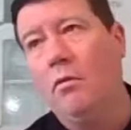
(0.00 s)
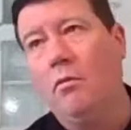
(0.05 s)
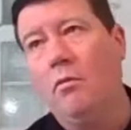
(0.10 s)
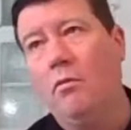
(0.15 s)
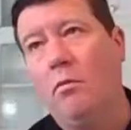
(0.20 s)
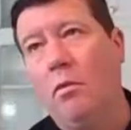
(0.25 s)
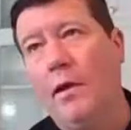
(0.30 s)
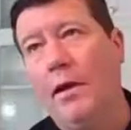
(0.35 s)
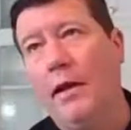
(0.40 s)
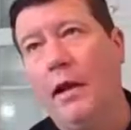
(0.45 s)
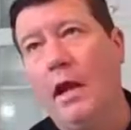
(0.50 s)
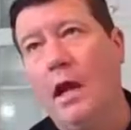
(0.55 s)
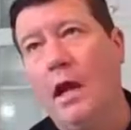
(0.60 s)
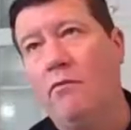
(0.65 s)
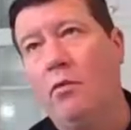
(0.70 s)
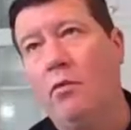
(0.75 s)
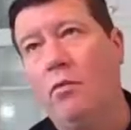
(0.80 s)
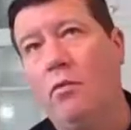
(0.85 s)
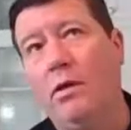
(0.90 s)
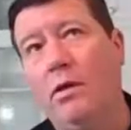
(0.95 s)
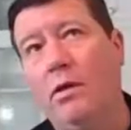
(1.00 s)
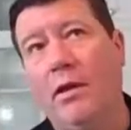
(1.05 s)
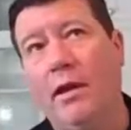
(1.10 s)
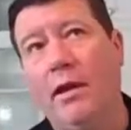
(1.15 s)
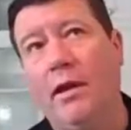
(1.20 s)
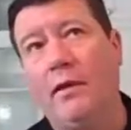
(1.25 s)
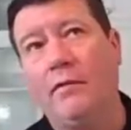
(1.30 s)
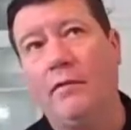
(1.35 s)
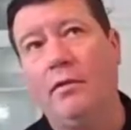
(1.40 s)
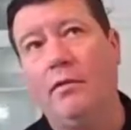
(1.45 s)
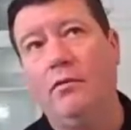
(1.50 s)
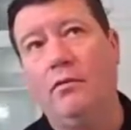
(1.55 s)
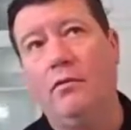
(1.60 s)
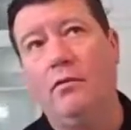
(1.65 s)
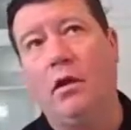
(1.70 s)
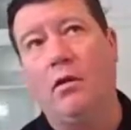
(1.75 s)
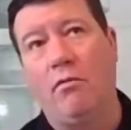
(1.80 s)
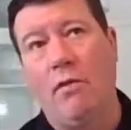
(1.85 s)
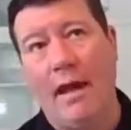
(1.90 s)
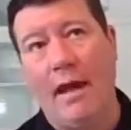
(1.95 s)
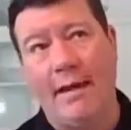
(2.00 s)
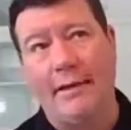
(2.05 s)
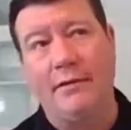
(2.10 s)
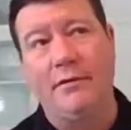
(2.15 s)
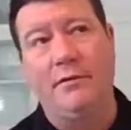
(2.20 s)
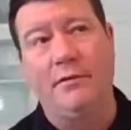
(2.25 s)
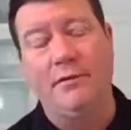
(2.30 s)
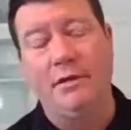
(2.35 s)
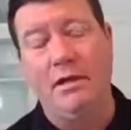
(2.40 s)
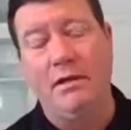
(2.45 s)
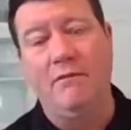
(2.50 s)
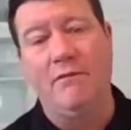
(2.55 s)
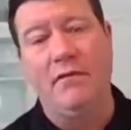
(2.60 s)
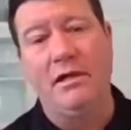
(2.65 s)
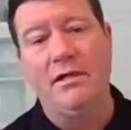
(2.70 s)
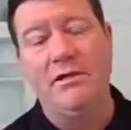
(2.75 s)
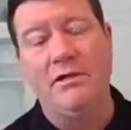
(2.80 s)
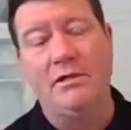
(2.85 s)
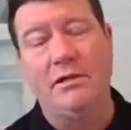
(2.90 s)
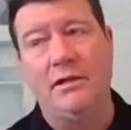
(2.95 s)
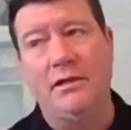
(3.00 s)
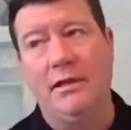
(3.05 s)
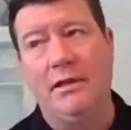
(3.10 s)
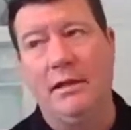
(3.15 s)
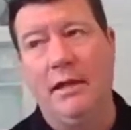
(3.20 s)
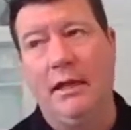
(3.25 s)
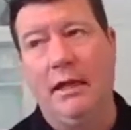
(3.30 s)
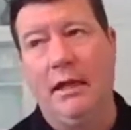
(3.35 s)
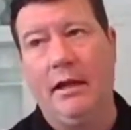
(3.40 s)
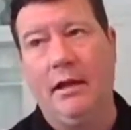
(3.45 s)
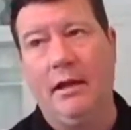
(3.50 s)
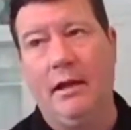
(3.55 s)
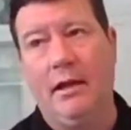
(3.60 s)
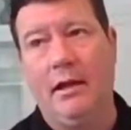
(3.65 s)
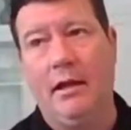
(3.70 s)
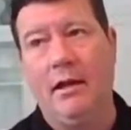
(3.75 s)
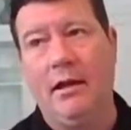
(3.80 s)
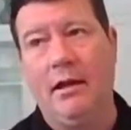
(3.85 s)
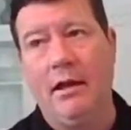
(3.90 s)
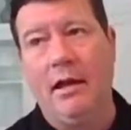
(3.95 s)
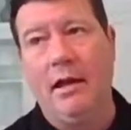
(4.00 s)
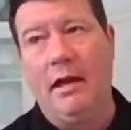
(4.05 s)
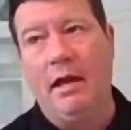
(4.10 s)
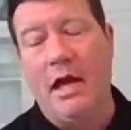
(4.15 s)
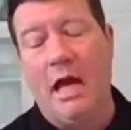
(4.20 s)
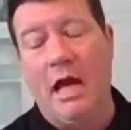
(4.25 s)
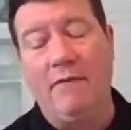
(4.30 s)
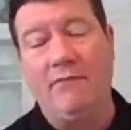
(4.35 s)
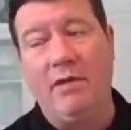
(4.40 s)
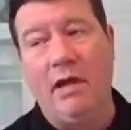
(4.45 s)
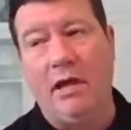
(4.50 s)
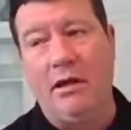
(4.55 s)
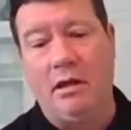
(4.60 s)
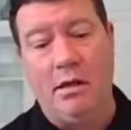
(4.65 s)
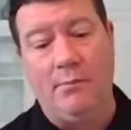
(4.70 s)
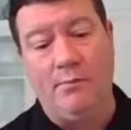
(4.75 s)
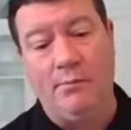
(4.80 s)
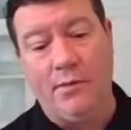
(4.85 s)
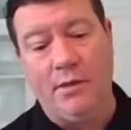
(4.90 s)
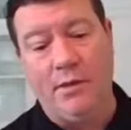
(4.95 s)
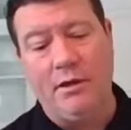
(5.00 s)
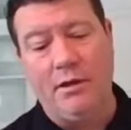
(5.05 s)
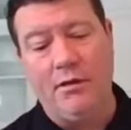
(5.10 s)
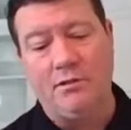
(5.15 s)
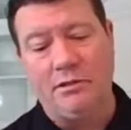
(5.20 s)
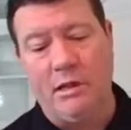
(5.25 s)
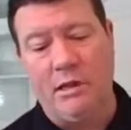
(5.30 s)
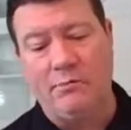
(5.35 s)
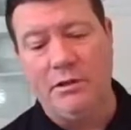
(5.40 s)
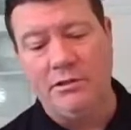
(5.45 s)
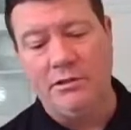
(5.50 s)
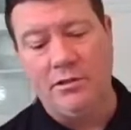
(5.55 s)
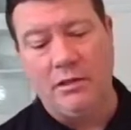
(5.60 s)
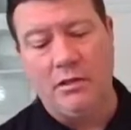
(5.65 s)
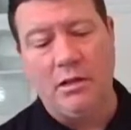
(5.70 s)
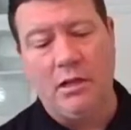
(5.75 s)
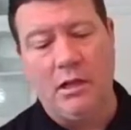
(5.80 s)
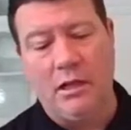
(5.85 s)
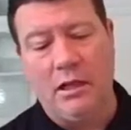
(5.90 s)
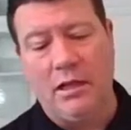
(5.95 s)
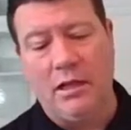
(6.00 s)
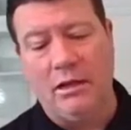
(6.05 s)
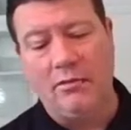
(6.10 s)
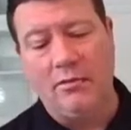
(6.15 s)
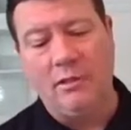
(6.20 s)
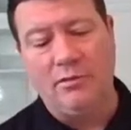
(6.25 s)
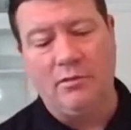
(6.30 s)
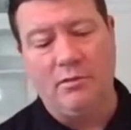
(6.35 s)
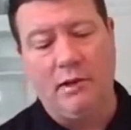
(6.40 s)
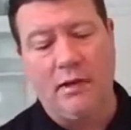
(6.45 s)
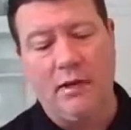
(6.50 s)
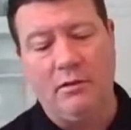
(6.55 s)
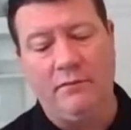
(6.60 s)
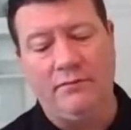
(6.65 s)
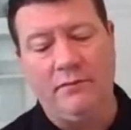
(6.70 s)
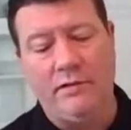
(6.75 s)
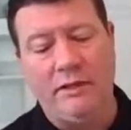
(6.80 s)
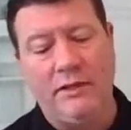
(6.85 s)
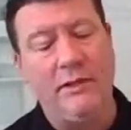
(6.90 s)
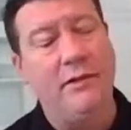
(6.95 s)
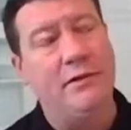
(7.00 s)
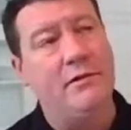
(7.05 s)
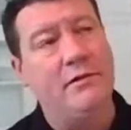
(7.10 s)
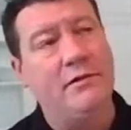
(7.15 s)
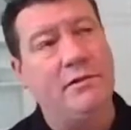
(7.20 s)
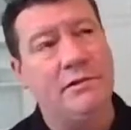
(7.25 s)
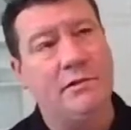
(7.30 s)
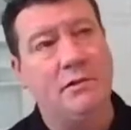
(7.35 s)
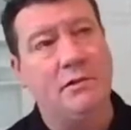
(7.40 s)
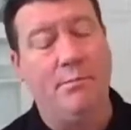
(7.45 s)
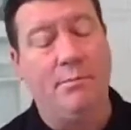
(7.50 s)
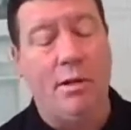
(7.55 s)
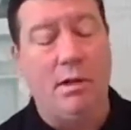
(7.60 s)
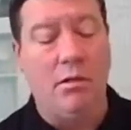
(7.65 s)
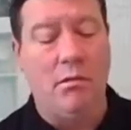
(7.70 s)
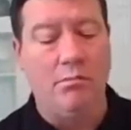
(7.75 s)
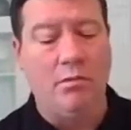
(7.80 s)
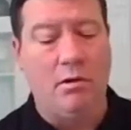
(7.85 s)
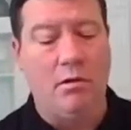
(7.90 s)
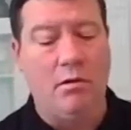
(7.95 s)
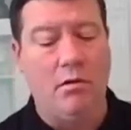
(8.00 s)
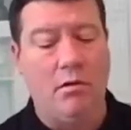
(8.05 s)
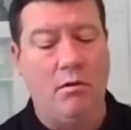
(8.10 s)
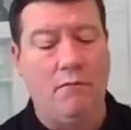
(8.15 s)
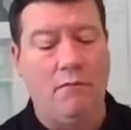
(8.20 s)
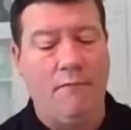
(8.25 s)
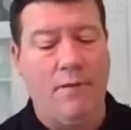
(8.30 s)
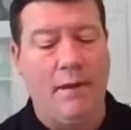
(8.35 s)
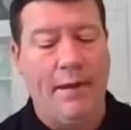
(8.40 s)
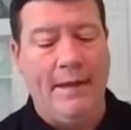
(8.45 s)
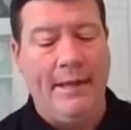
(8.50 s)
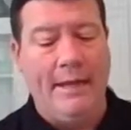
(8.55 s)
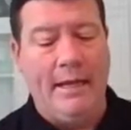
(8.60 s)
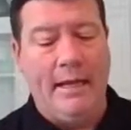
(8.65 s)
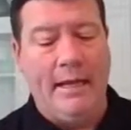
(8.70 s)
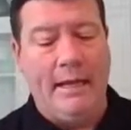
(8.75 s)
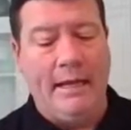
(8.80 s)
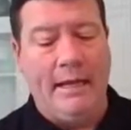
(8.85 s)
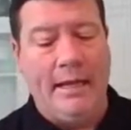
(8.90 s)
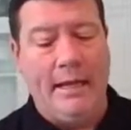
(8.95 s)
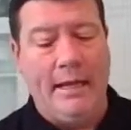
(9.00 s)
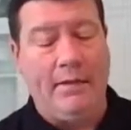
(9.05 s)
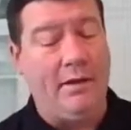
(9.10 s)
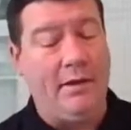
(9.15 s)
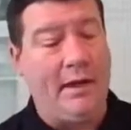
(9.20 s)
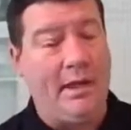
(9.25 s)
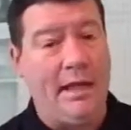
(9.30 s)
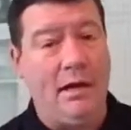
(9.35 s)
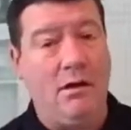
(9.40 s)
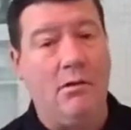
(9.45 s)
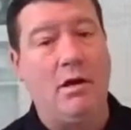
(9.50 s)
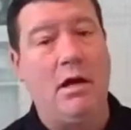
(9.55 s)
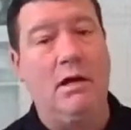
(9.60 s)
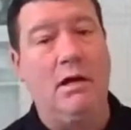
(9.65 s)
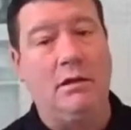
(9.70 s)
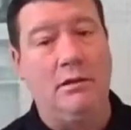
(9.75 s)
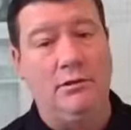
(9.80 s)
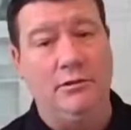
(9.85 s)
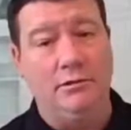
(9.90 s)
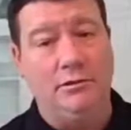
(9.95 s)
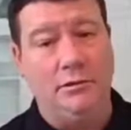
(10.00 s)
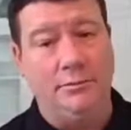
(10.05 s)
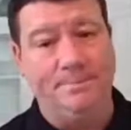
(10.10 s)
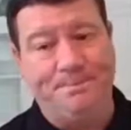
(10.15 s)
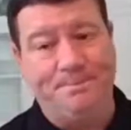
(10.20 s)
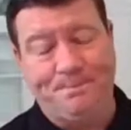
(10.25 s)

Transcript: whenever we went into Iraq during the invasion, and uh, I've got a couple notes. I mentioned uh, the Trail of Tears, the Palm Grove, and the cow got loose.